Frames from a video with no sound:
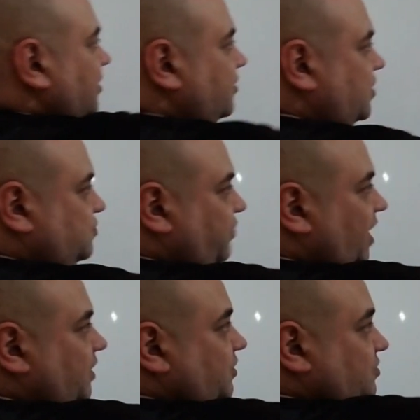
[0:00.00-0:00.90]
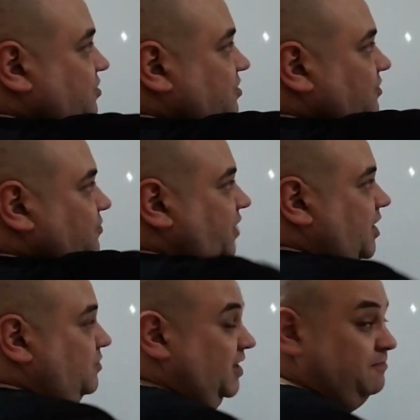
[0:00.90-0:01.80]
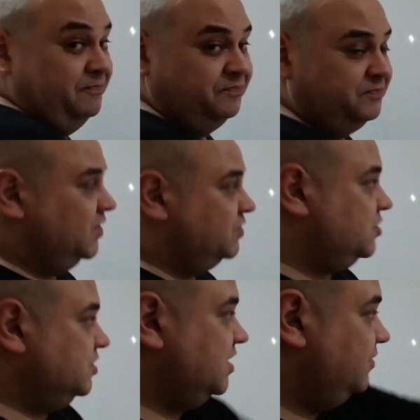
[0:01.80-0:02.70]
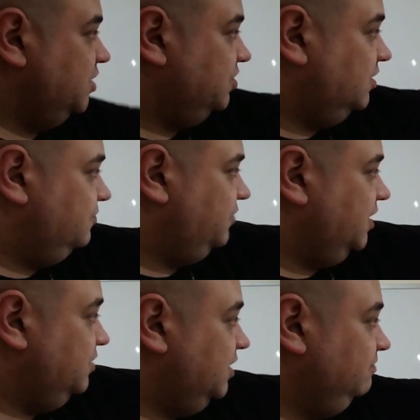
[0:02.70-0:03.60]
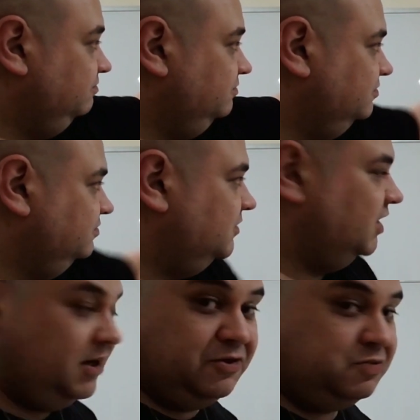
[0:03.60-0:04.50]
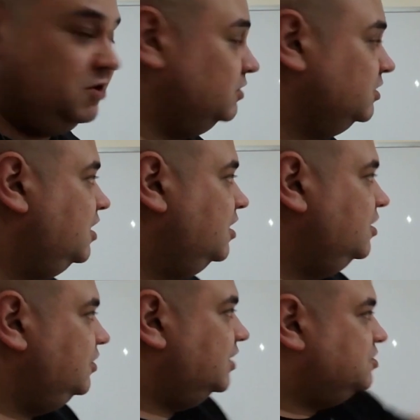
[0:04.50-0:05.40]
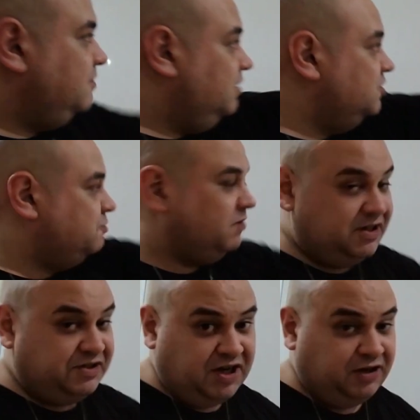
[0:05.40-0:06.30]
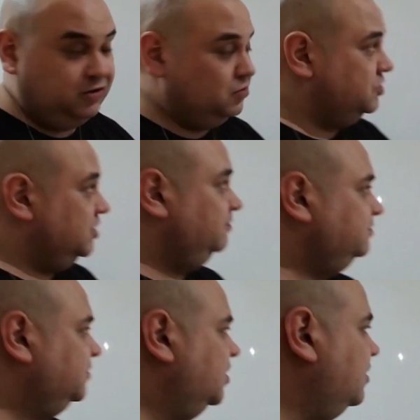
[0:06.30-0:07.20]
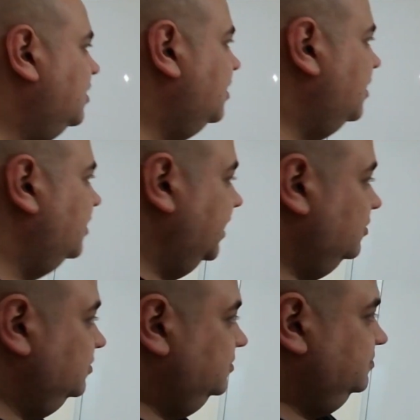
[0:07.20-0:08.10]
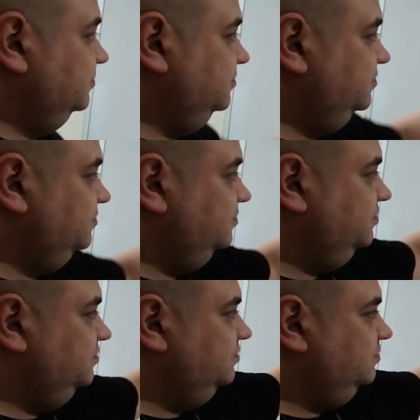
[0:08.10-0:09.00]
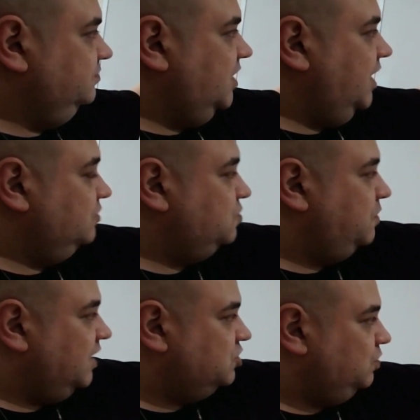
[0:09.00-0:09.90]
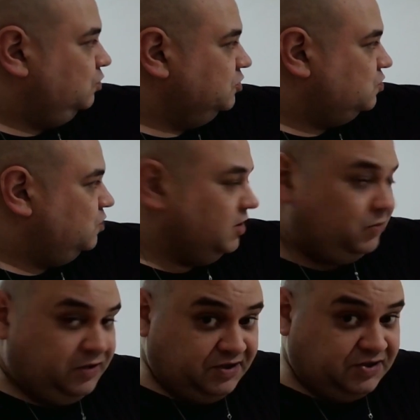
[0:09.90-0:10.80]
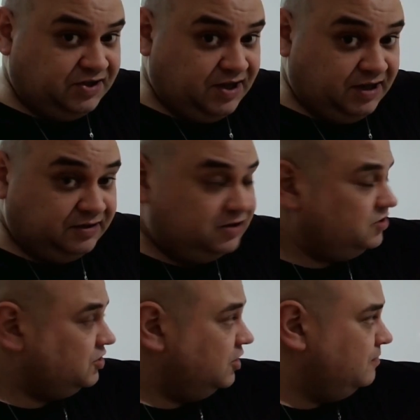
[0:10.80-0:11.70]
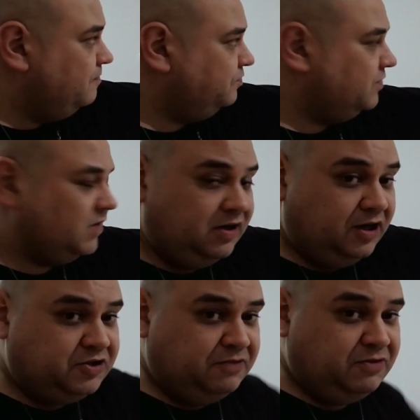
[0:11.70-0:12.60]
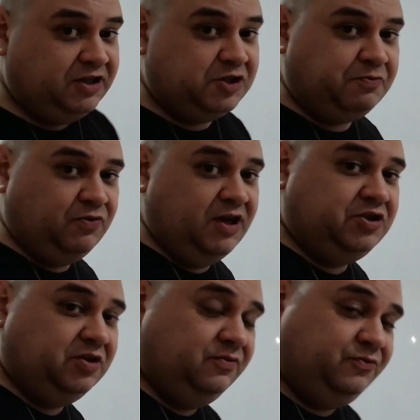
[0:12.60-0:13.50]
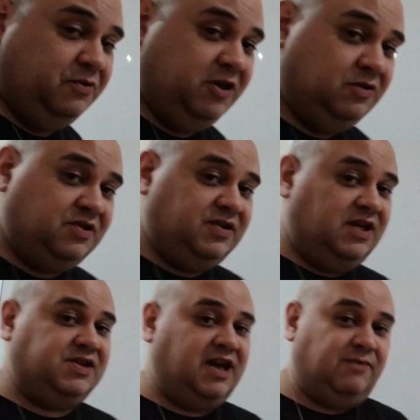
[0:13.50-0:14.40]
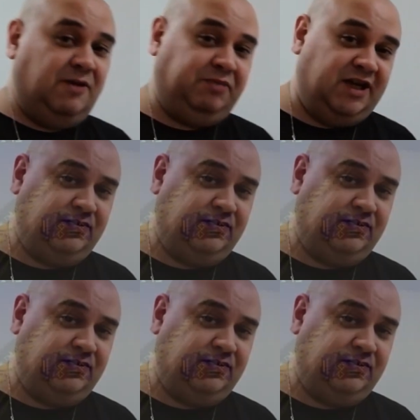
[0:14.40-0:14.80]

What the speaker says: these values vary. So acceleration can vary here as well. You get some errors for their second order. Now, how do we actually want to work with this thing? So I took my inspiration from an old SNES game I played